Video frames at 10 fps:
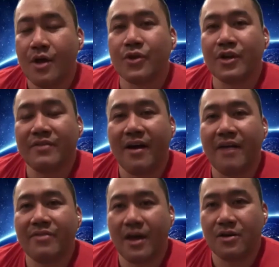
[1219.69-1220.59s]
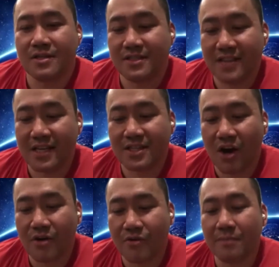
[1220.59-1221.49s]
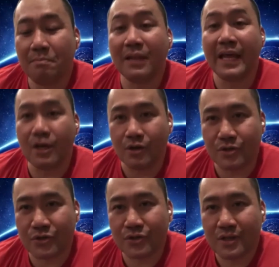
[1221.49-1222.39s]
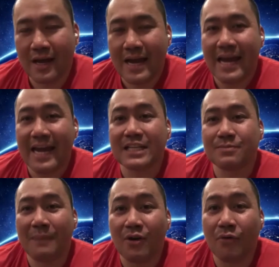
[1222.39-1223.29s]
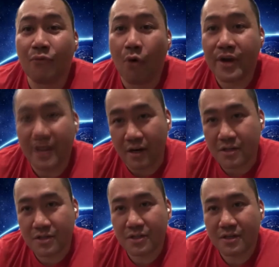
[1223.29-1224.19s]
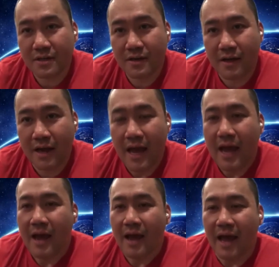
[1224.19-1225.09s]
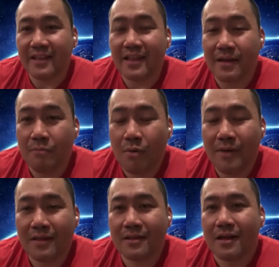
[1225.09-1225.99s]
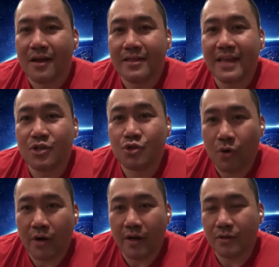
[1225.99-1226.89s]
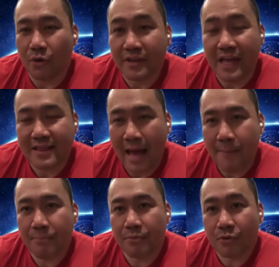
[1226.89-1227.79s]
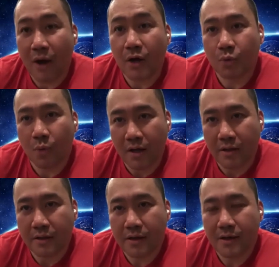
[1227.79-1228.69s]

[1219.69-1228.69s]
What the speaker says: 35,600 players in a span of 4 years. And then the moment they joined or they tapped Crowd One